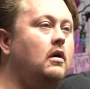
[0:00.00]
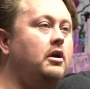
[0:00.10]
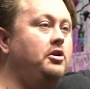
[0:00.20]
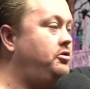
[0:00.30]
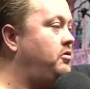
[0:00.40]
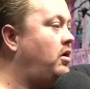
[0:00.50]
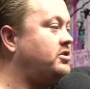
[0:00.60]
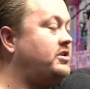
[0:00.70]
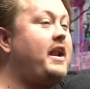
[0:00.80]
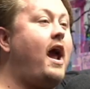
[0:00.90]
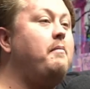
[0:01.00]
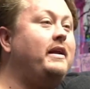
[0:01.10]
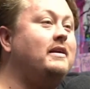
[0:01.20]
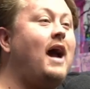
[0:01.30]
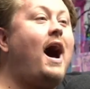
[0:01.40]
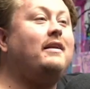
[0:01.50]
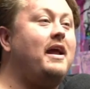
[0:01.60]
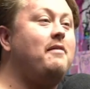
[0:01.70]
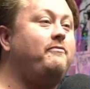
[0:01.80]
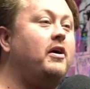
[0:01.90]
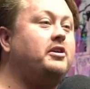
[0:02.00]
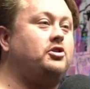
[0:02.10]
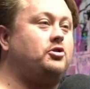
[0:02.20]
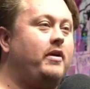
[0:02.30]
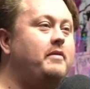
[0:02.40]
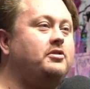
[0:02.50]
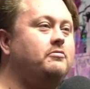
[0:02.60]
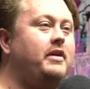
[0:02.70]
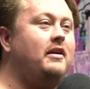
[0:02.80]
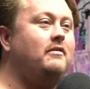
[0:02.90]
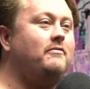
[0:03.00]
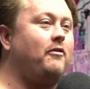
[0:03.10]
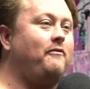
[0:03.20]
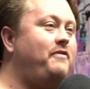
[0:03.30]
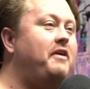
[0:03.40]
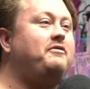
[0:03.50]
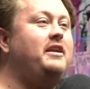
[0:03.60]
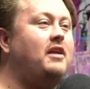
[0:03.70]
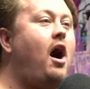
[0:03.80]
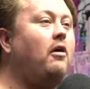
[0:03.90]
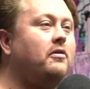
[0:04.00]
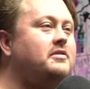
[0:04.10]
Do you understand how many goddamn fucking streams you need for $50?